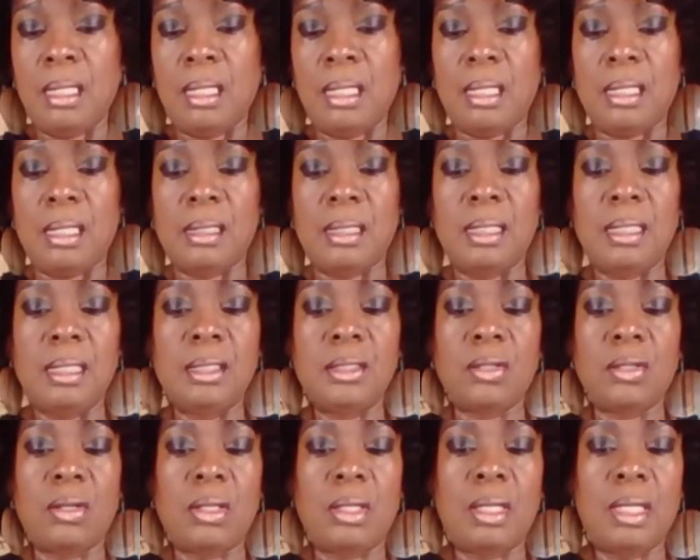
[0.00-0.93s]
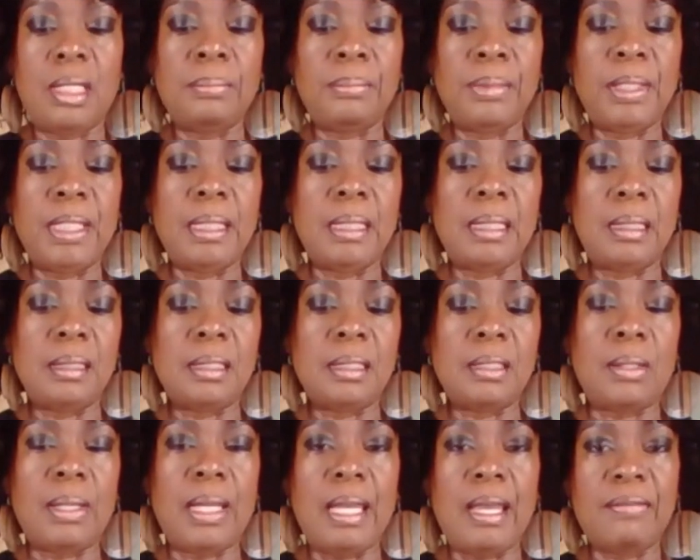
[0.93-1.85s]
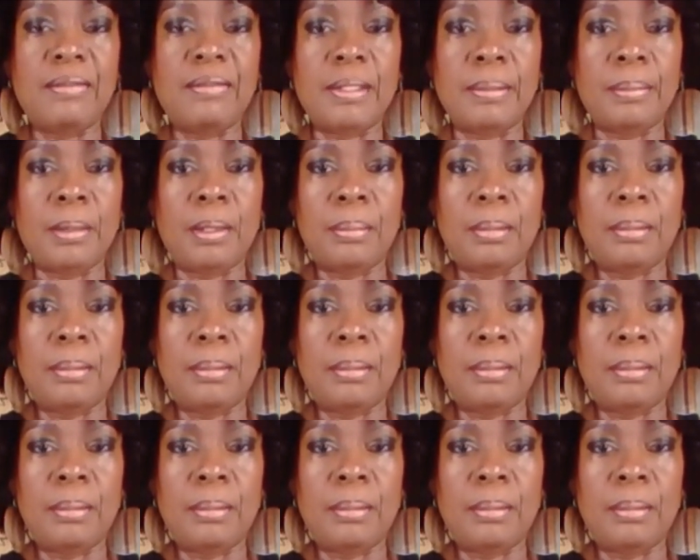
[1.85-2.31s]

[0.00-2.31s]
and these are unpitted, so I have to